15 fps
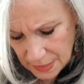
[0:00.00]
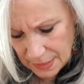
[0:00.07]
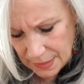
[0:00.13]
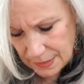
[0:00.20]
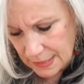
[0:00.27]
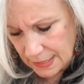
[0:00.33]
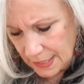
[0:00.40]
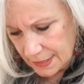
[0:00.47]

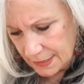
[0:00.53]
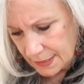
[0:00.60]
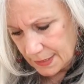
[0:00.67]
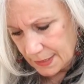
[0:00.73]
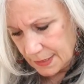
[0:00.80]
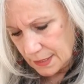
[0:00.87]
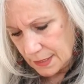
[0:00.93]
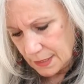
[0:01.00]

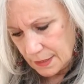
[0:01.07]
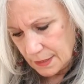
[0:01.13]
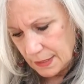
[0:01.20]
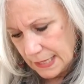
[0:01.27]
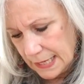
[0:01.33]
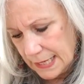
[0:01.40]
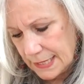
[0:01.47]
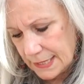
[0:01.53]
that's
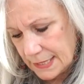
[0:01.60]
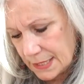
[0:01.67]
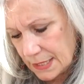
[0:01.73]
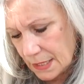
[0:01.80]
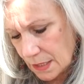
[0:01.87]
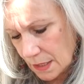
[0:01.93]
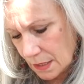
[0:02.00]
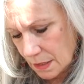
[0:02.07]
it
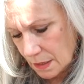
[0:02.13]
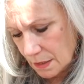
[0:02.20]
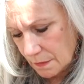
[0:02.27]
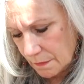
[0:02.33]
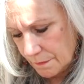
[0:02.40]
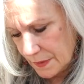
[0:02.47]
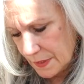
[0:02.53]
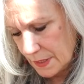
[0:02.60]

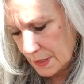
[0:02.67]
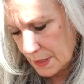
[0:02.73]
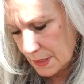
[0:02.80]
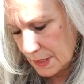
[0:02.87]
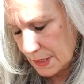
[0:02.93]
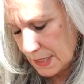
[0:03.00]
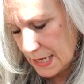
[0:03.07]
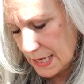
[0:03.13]
of the
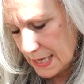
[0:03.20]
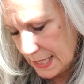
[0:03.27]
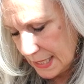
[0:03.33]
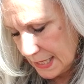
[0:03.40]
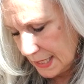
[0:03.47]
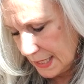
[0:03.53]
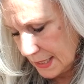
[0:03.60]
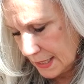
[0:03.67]

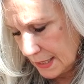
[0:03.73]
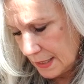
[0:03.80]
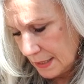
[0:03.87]
knitting